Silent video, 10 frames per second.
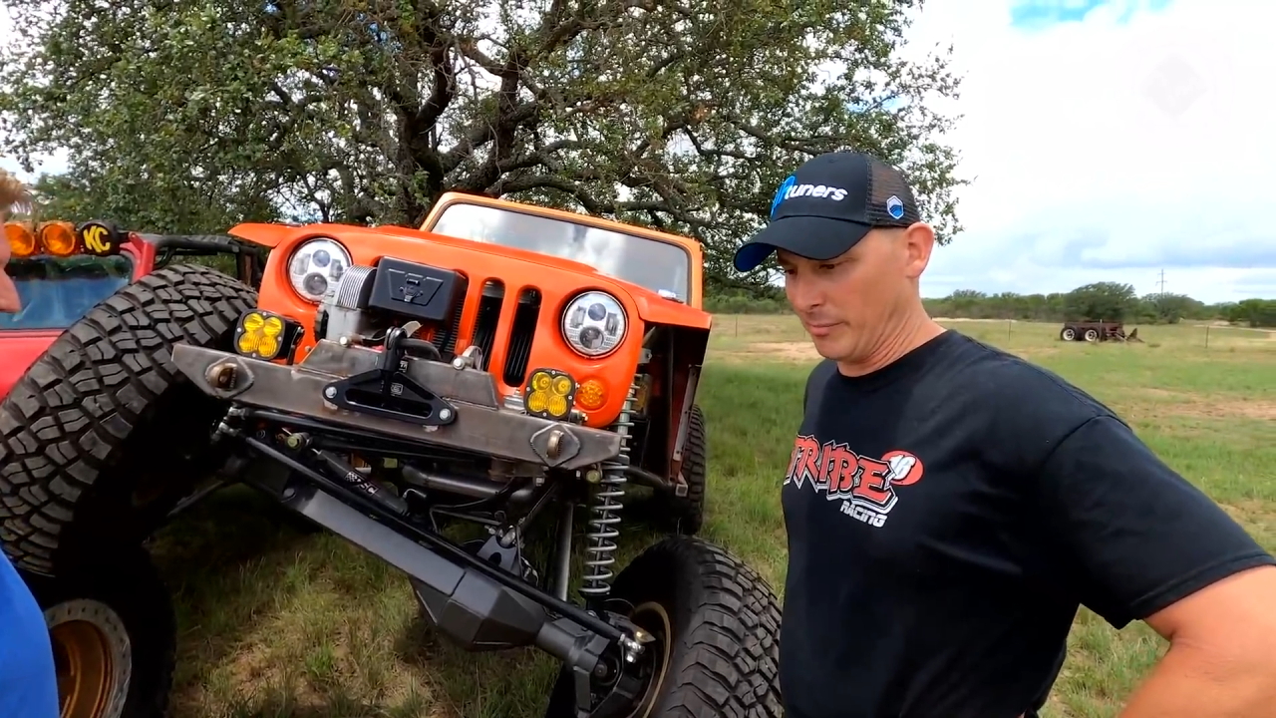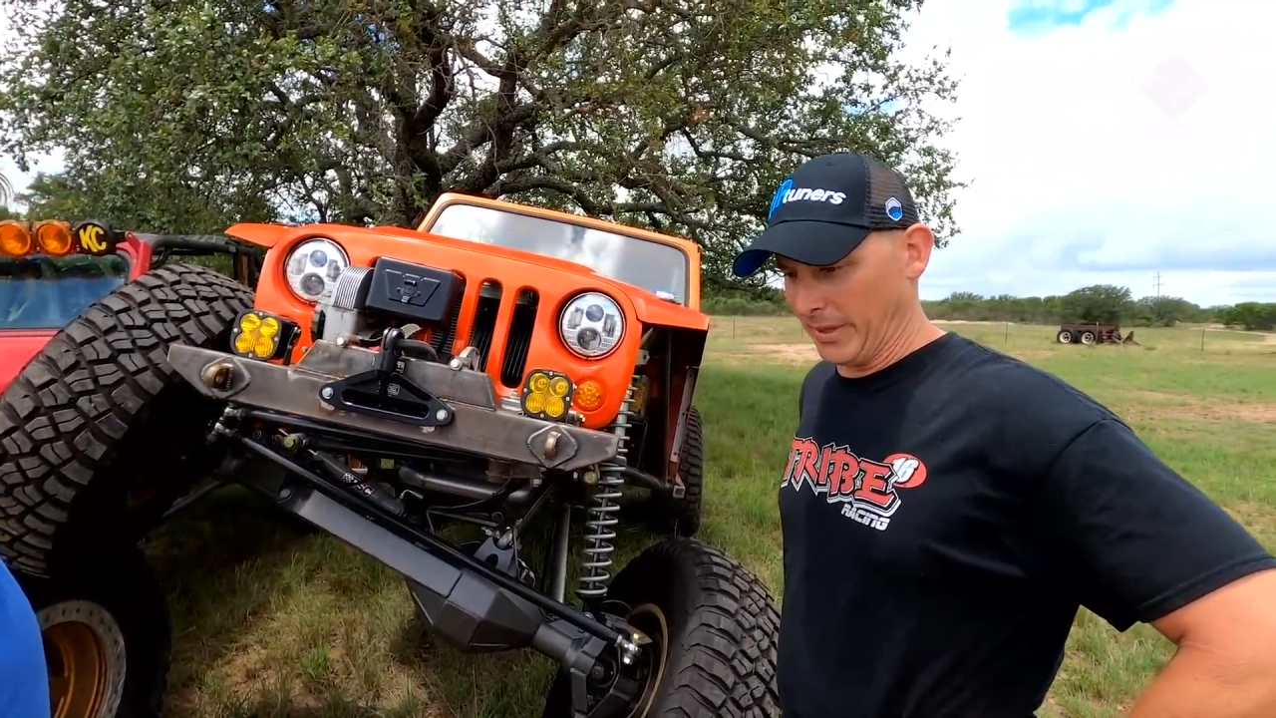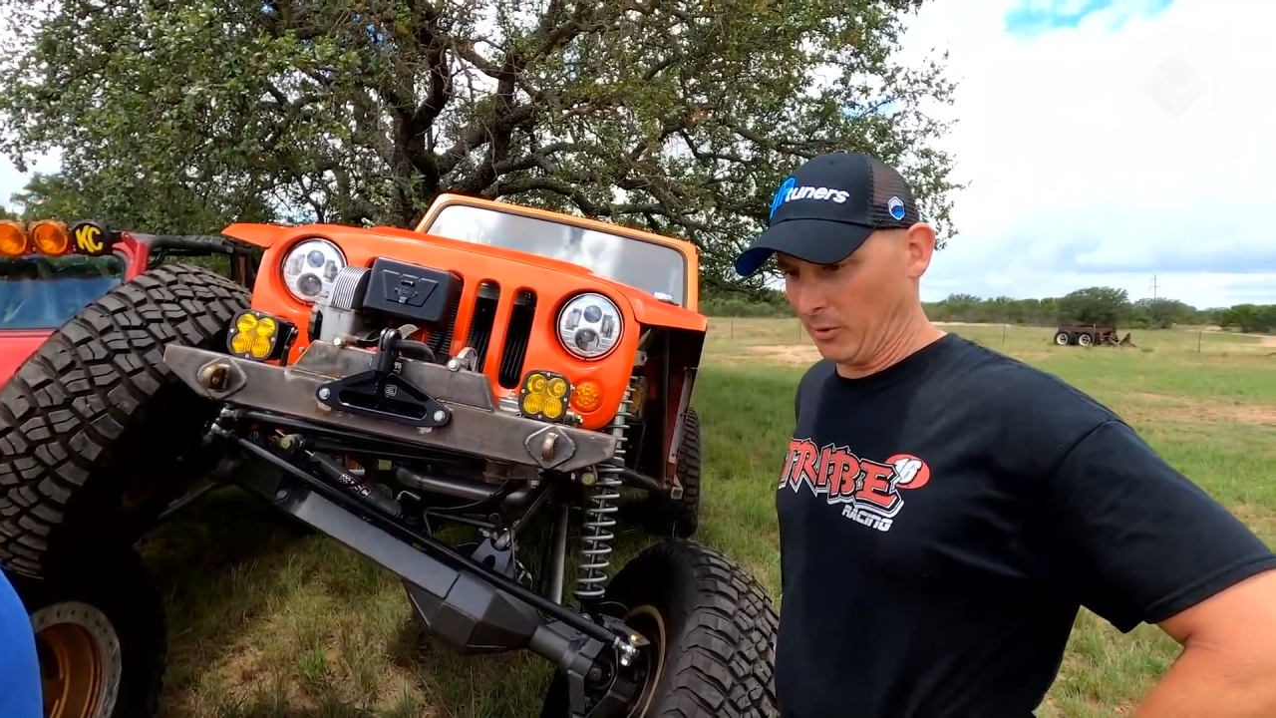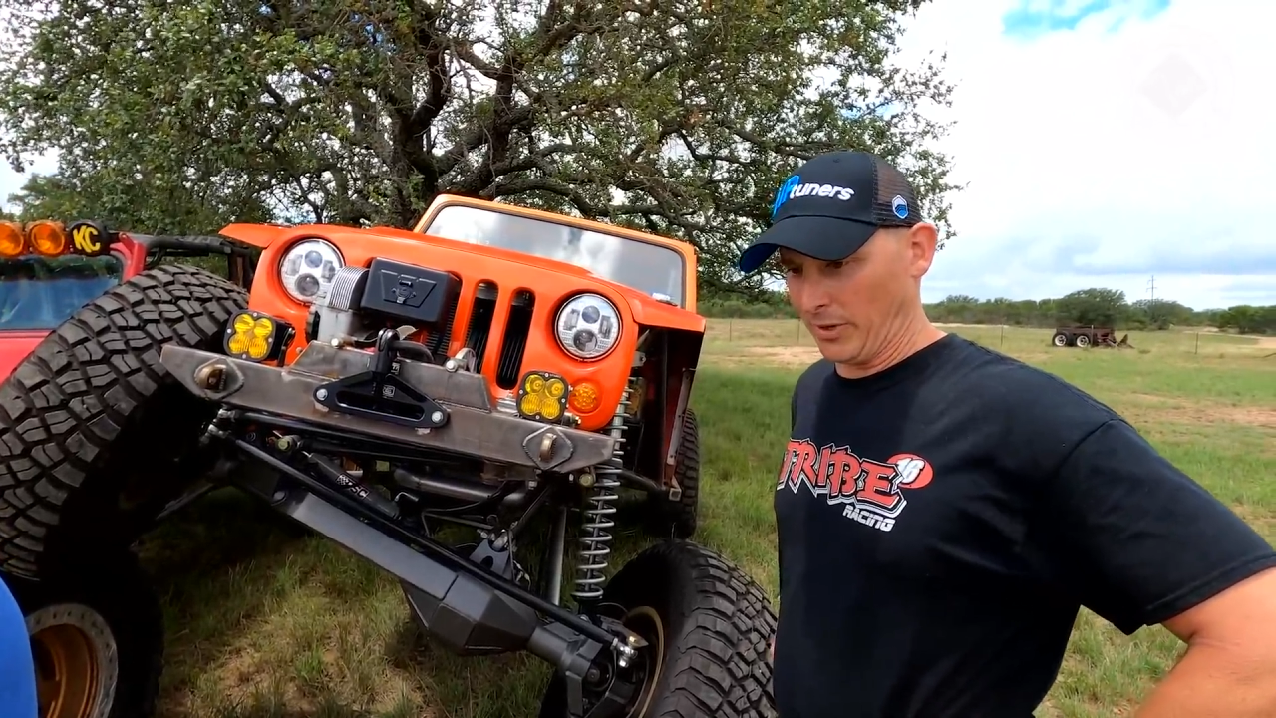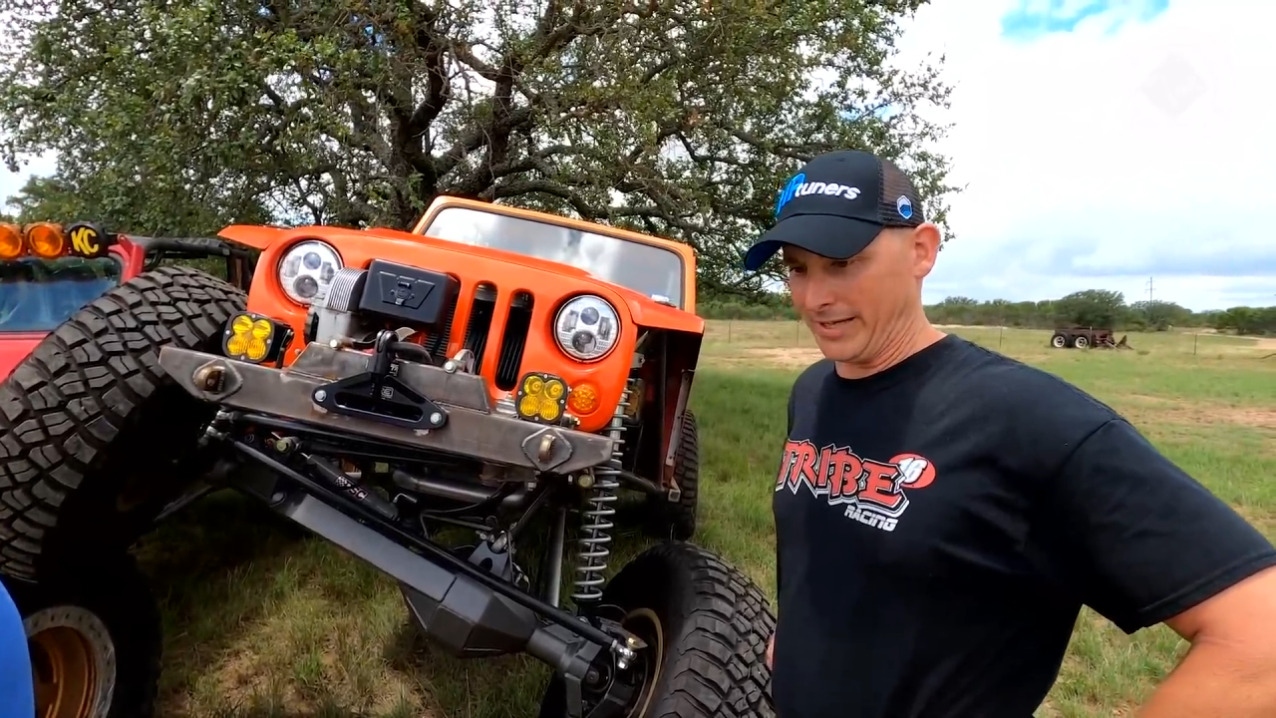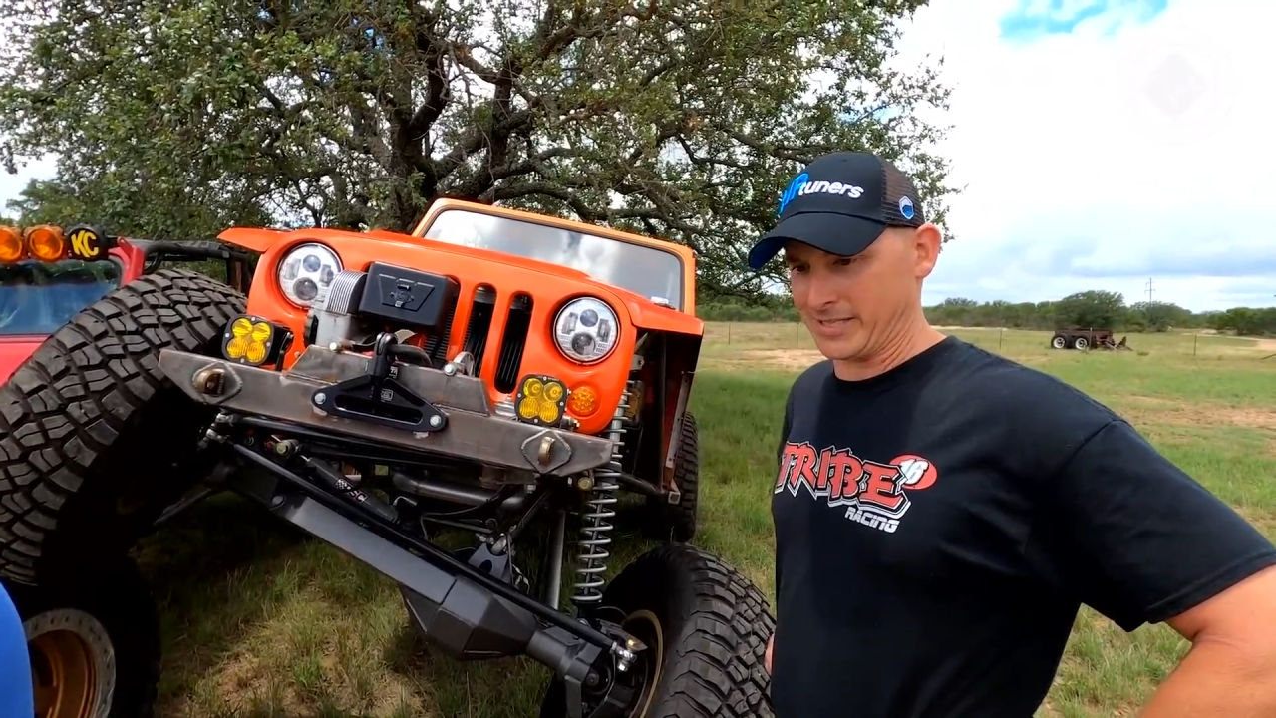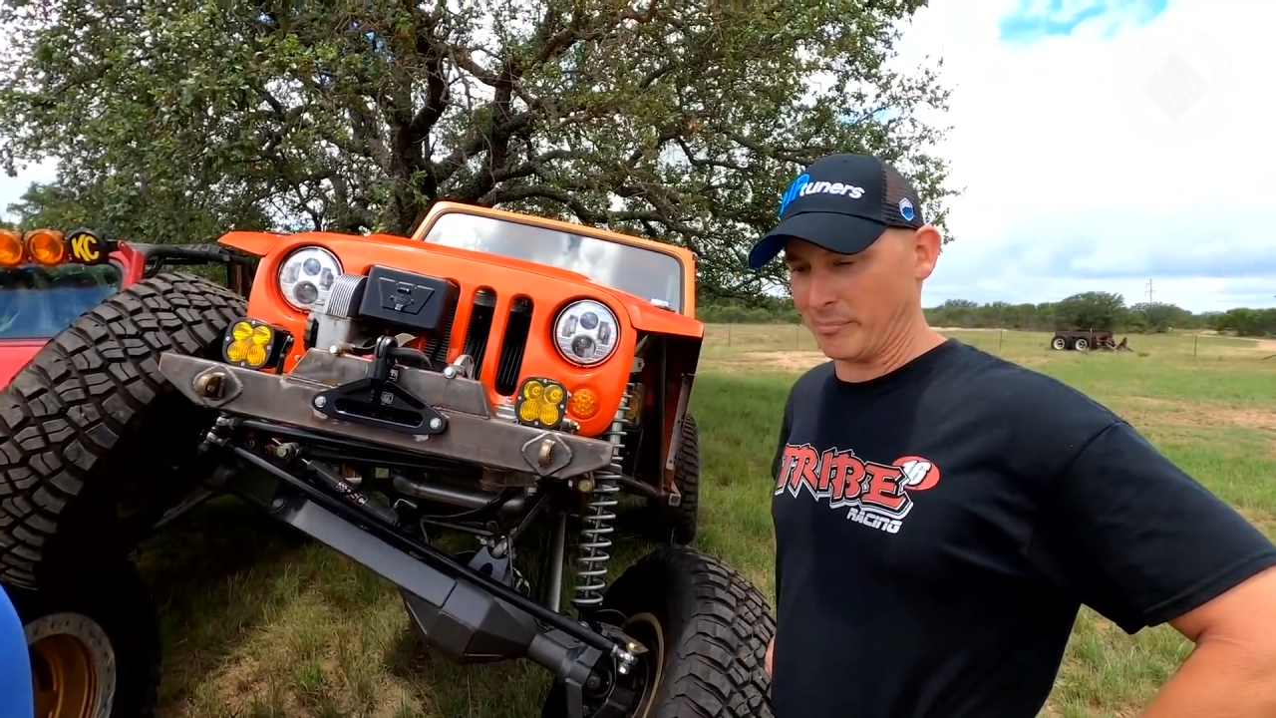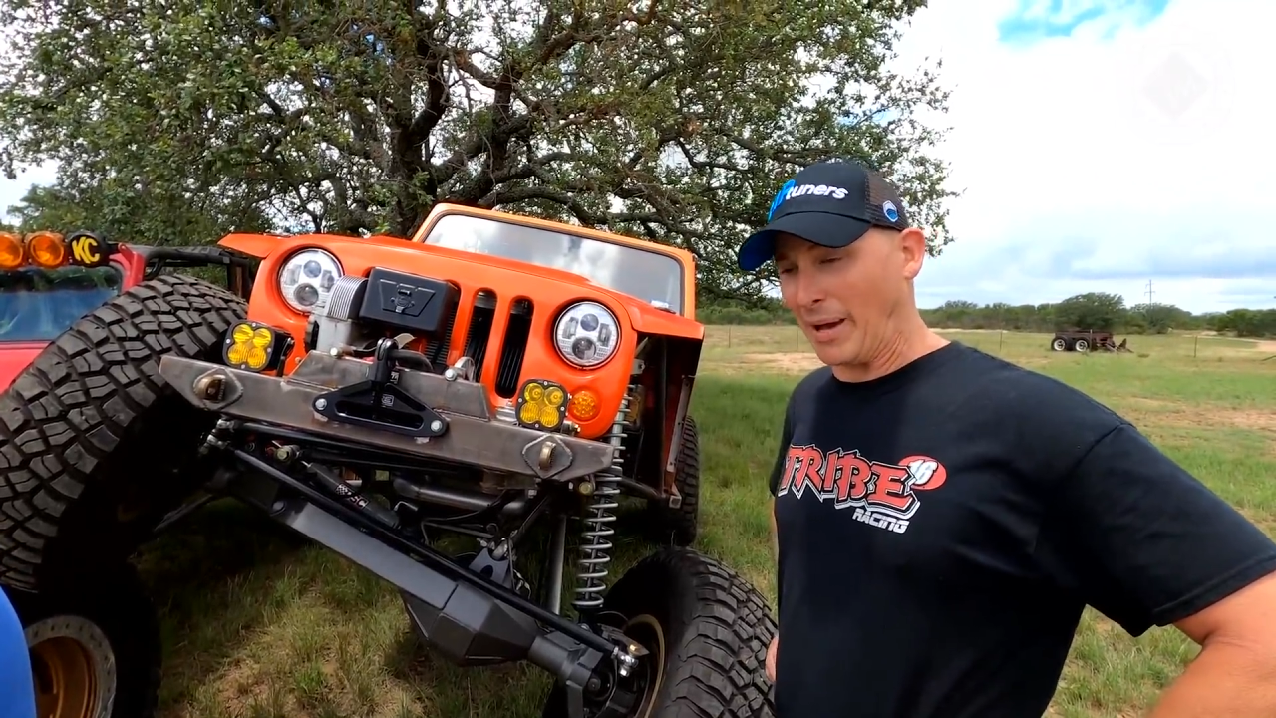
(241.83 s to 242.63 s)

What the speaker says: better ways to